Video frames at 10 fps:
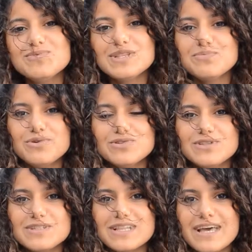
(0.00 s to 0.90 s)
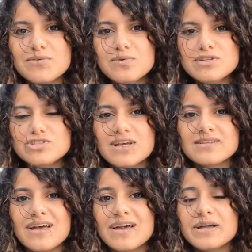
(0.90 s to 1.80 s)
me the Portuguese language, and
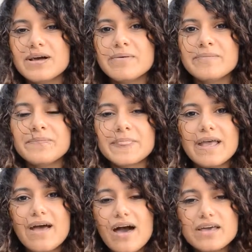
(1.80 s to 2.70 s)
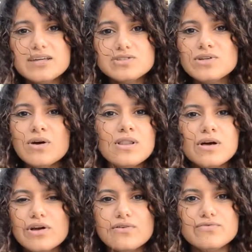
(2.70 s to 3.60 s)
I get to know a
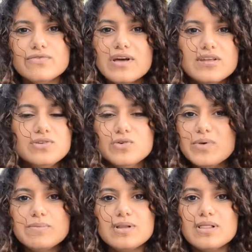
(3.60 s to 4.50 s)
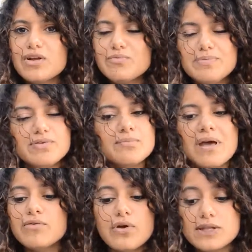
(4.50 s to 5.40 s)
lot of new people, a lot of people from
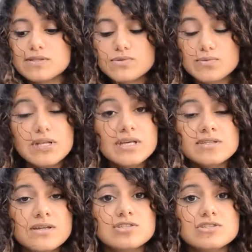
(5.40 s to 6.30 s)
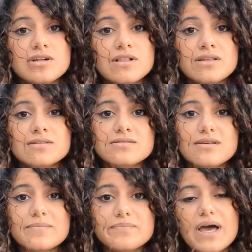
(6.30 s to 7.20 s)
everywhere. It's really international, and
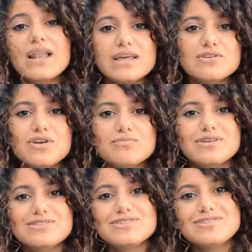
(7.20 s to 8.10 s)
I like it very much.